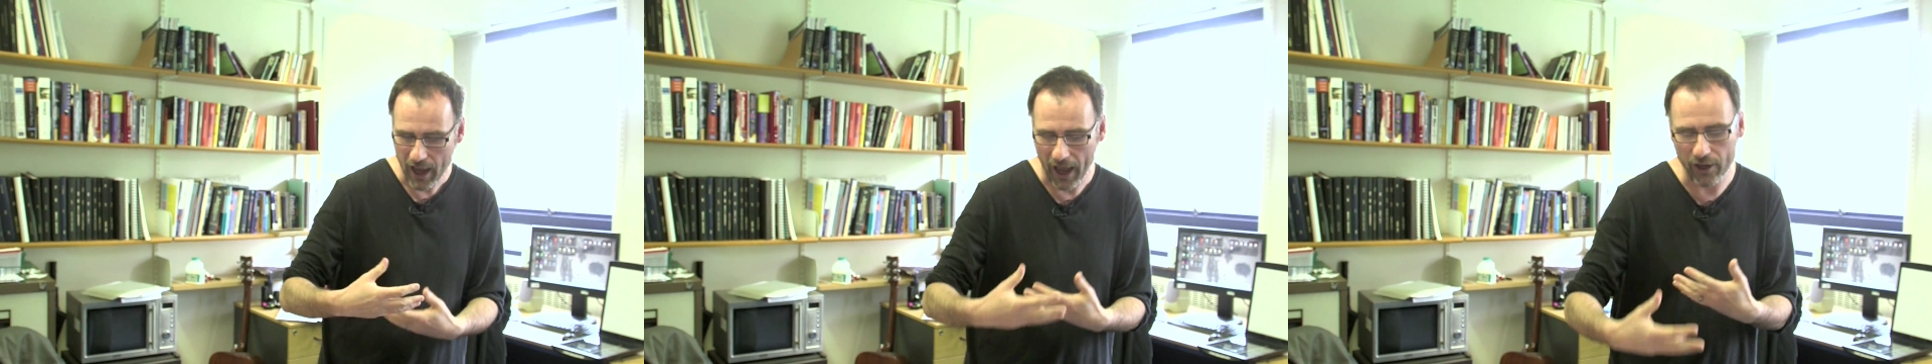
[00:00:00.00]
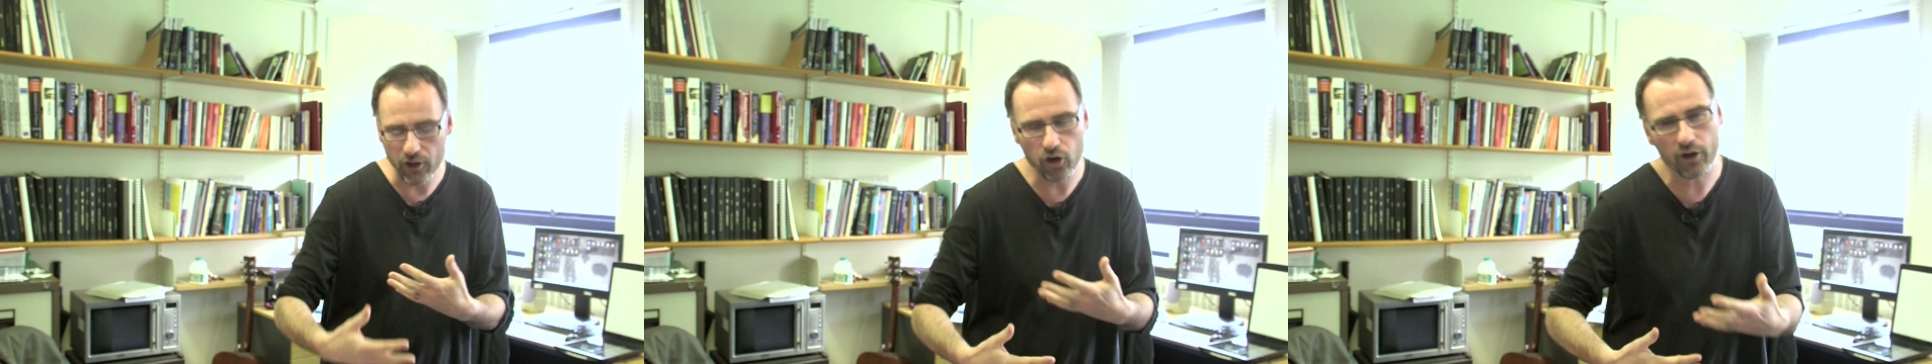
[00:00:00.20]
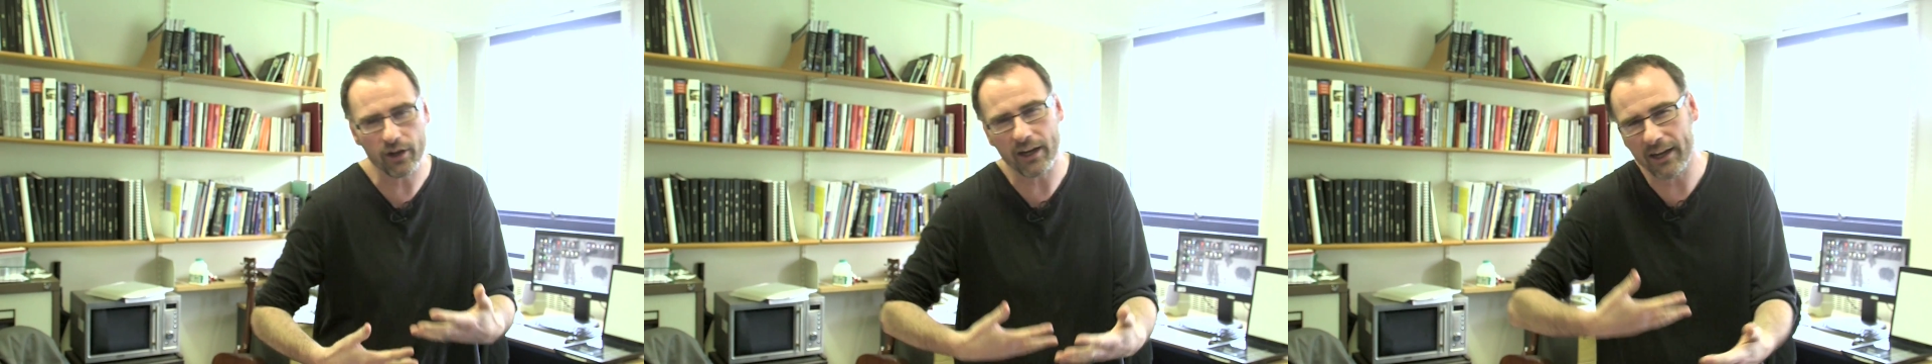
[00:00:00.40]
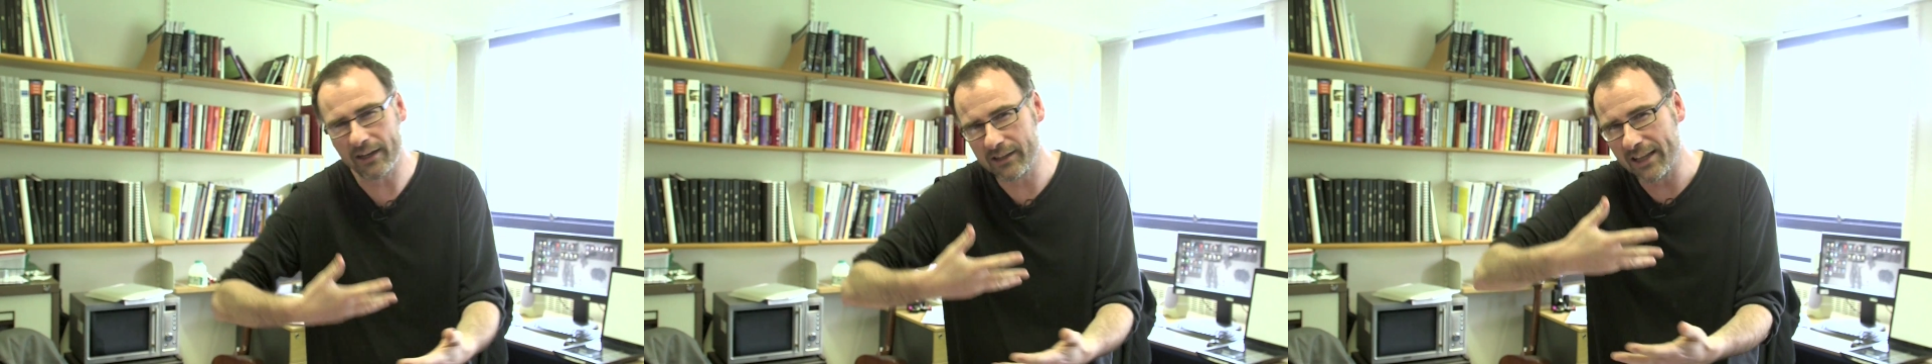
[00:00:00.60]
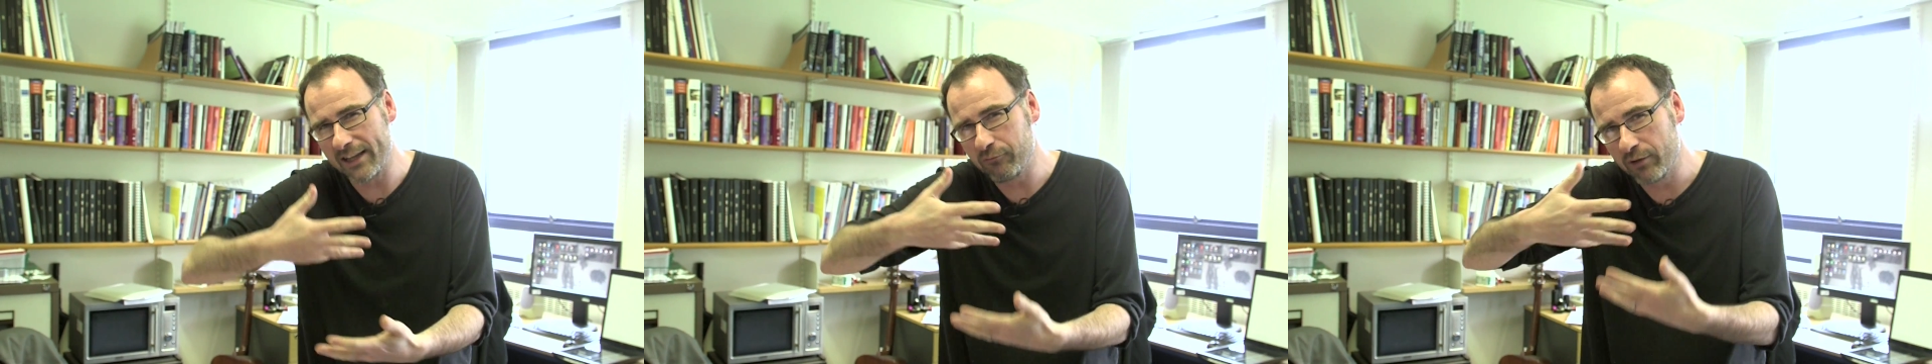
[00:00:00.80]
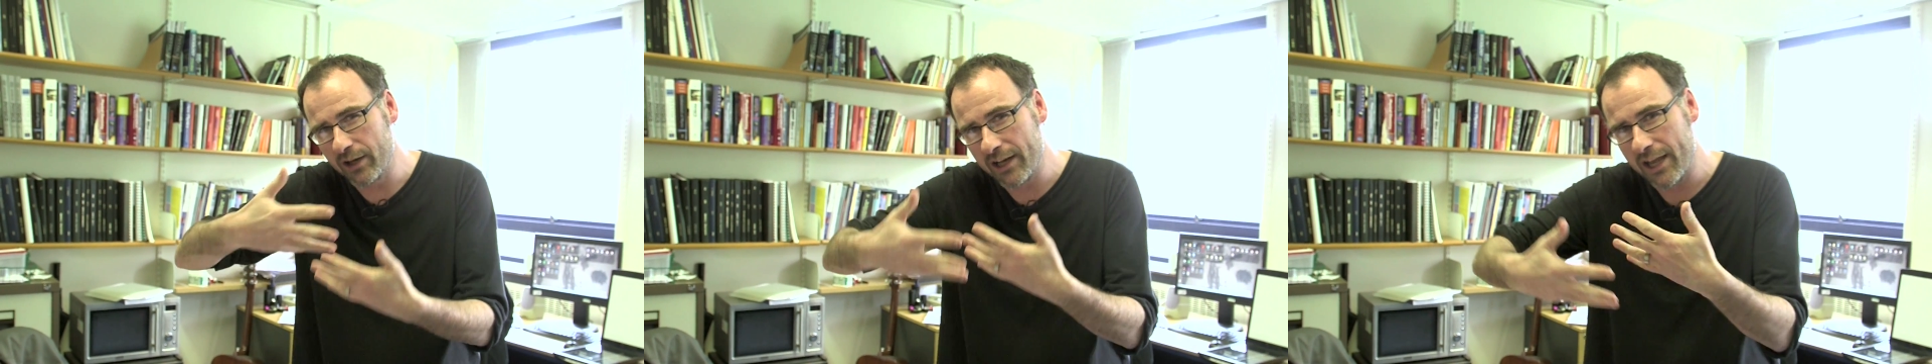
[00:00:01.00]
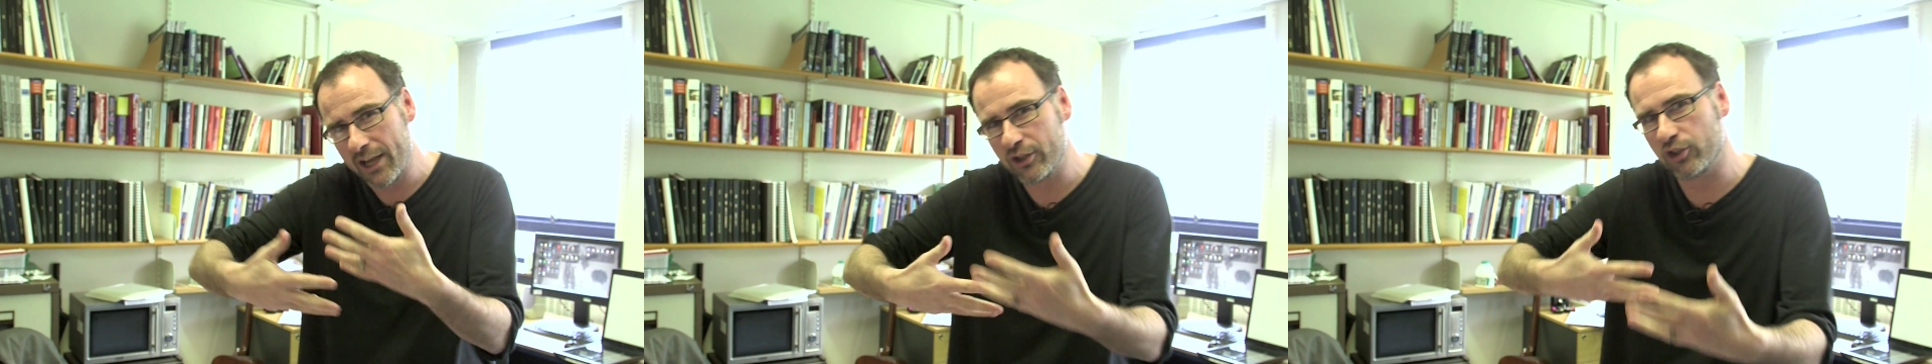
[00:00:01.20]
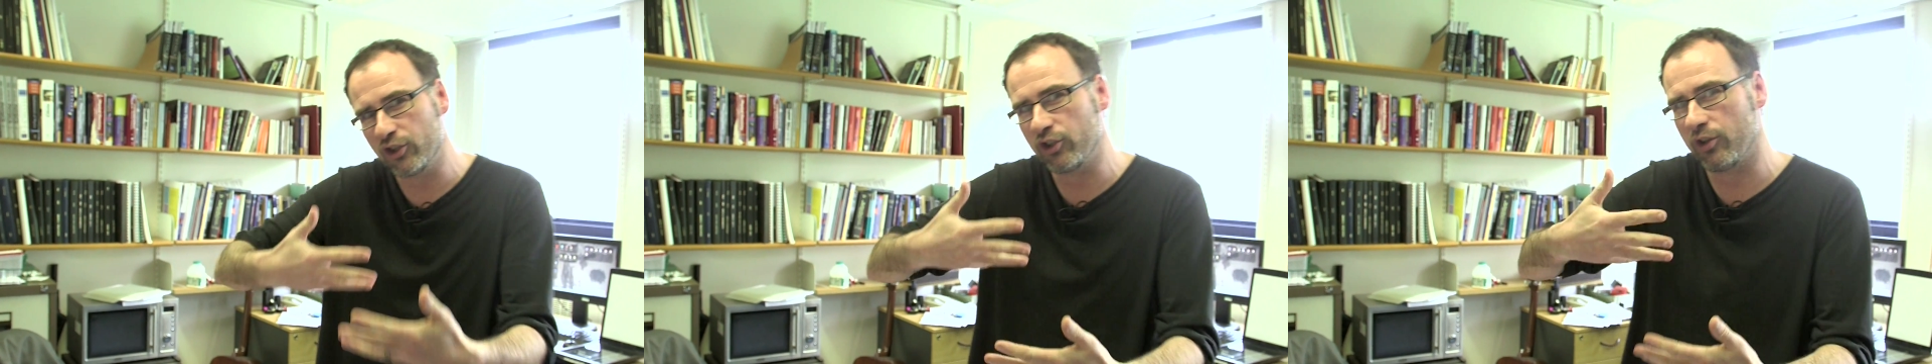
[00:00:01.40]
and looking at the
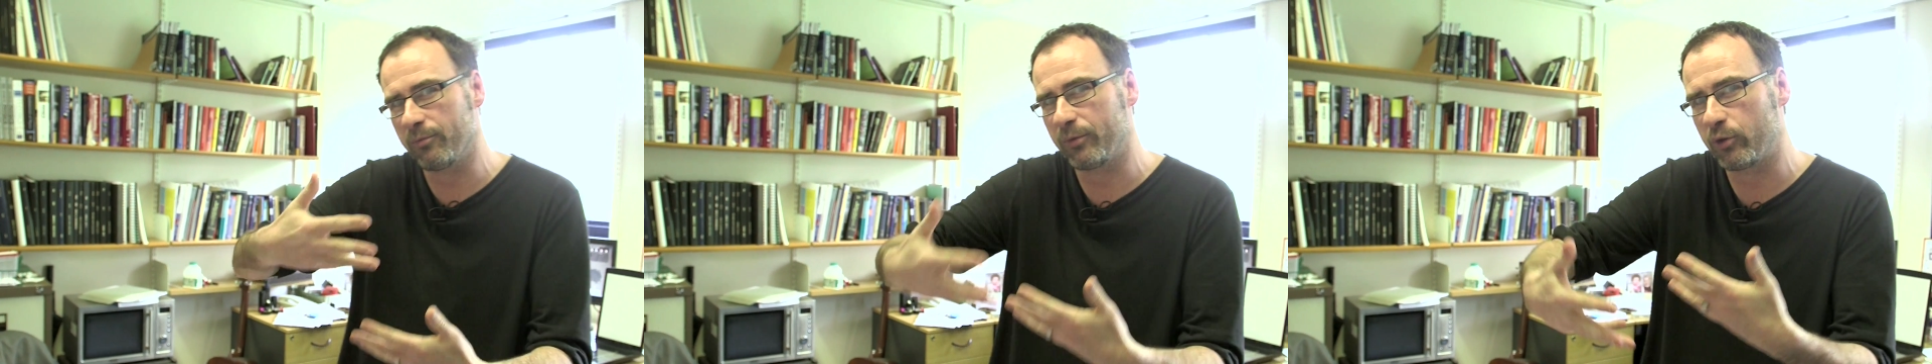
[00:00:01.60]
relationship